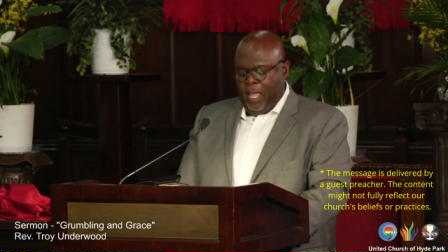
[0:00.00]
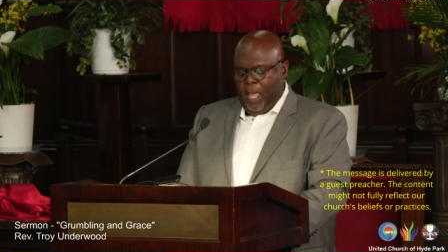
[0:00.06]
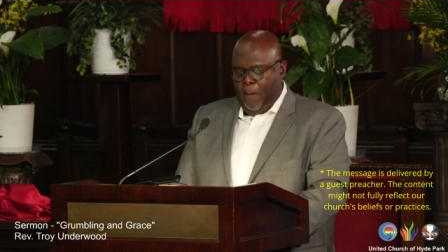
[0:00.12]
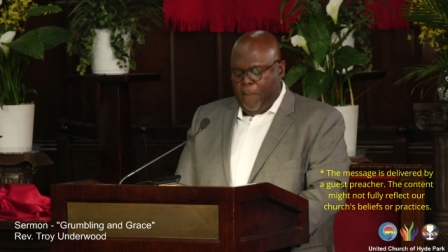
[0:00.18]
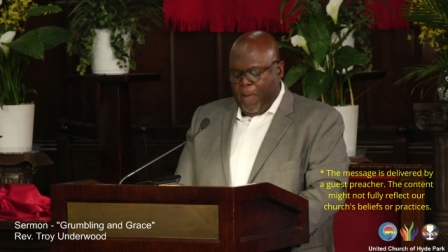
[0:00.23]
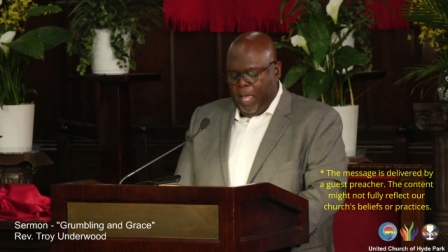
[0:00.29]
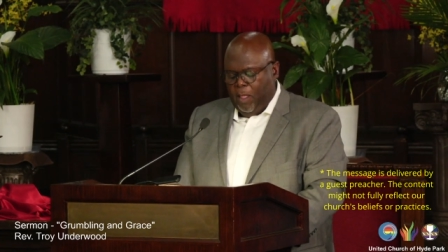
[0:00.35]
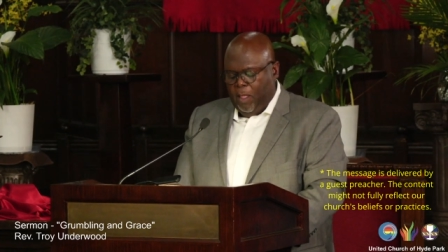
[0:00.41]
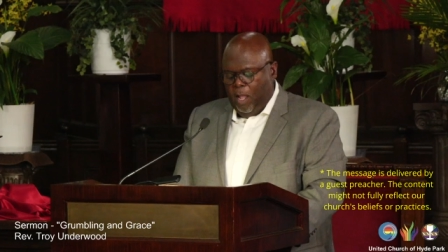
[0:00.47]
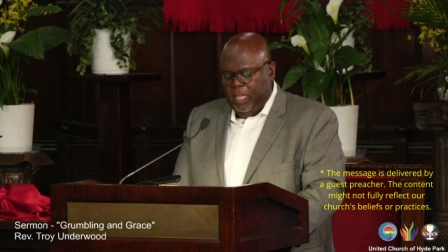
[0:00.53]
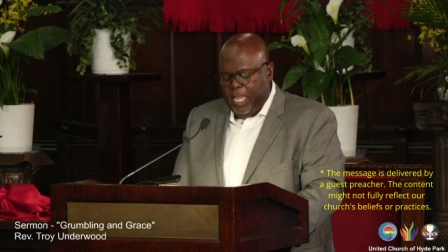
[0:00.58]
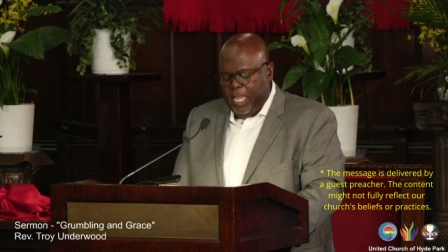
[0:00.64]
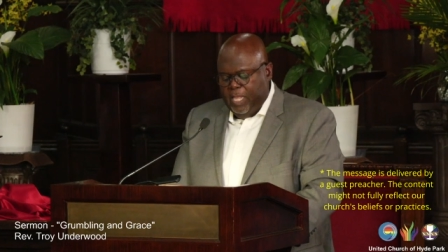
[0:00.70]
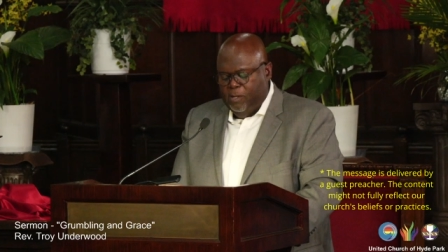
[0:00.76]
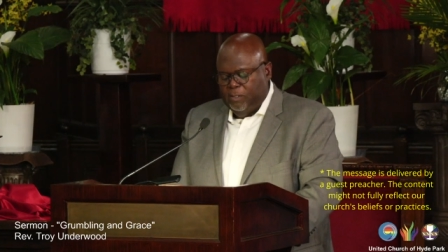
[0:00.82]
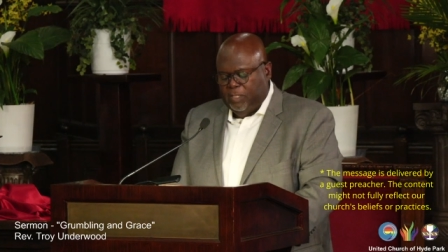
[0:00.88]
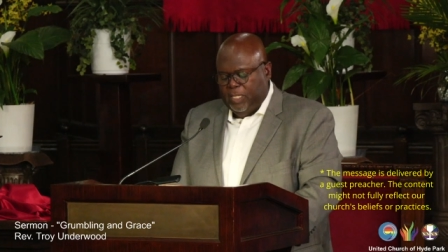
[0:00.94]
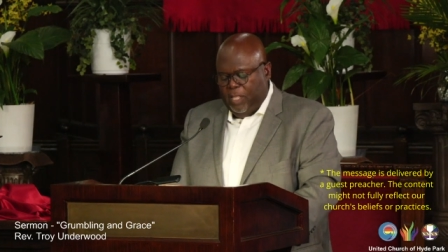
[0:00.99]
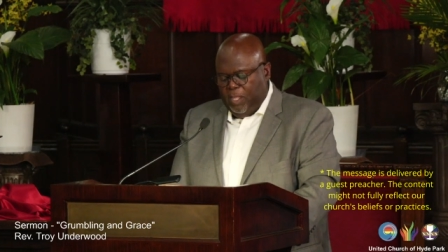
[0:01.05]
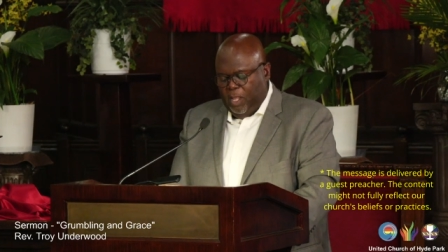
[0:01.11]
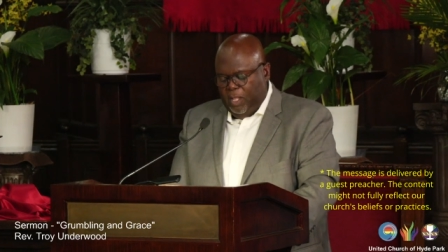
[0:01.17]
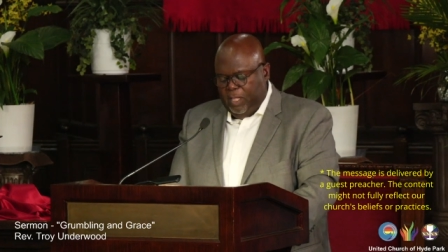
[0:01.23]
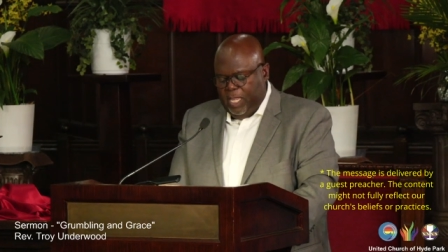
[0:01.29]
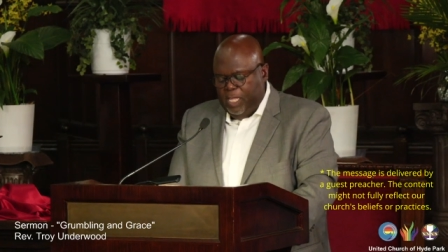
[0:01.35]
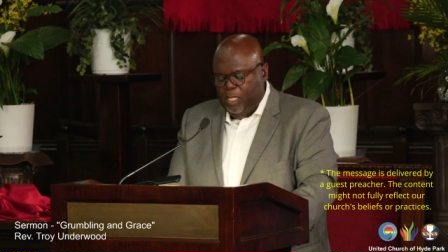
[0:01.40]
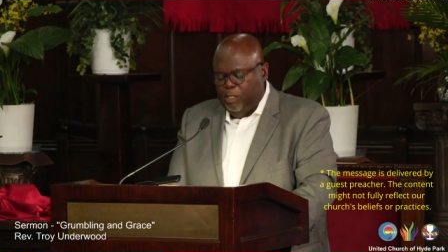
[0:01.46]
about our leaders and their
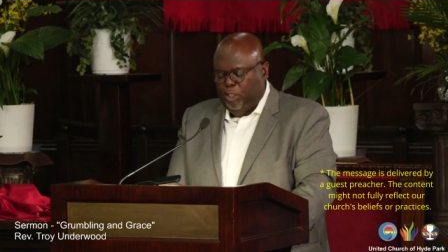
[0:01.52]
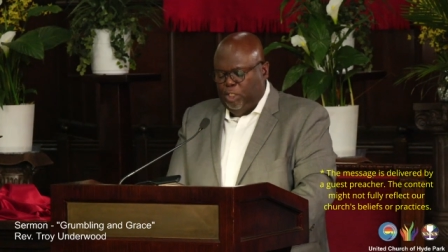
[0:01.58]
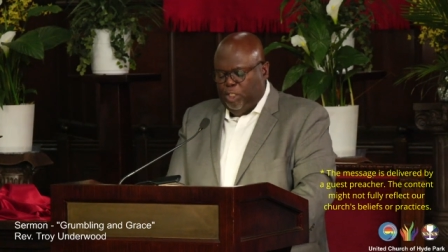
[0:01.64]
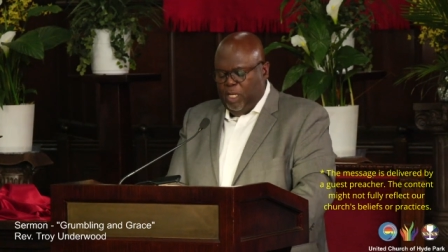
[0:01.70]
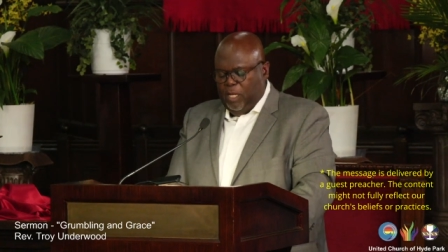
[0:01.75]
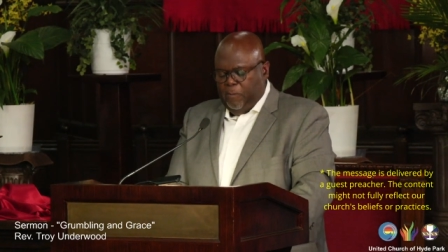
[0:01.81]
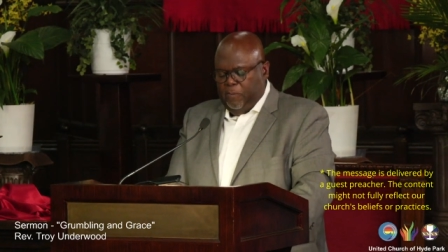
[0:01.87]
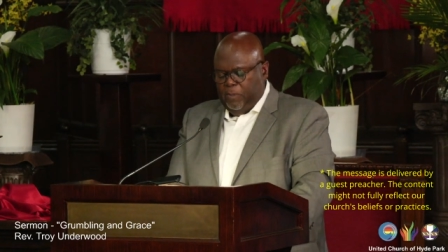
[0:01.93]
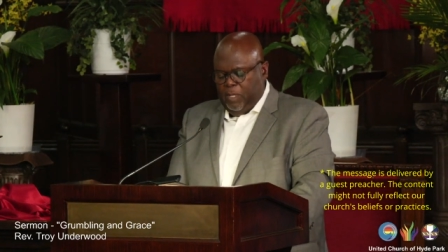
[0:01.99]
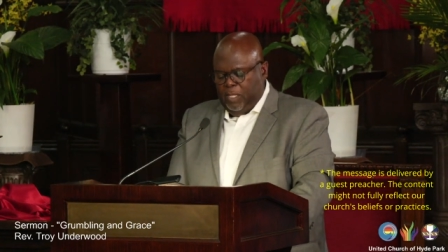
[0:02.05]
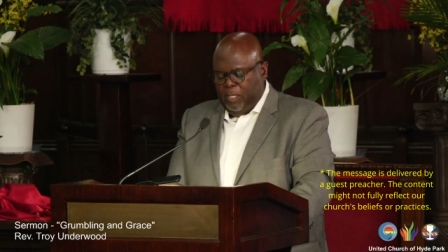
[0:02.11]
leadership,